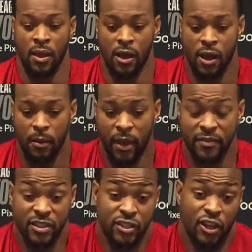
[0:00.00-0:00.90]
I've
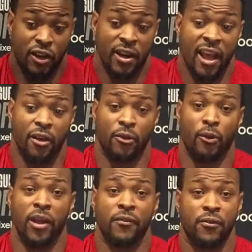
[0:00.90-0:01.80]
just learned how
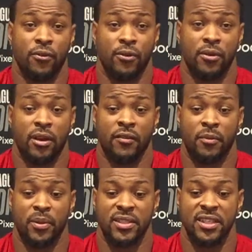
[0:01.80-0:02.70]
grateful of a
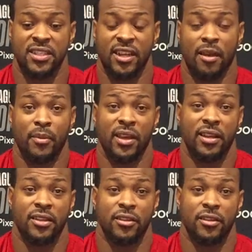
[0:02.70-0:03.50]
position I'm in.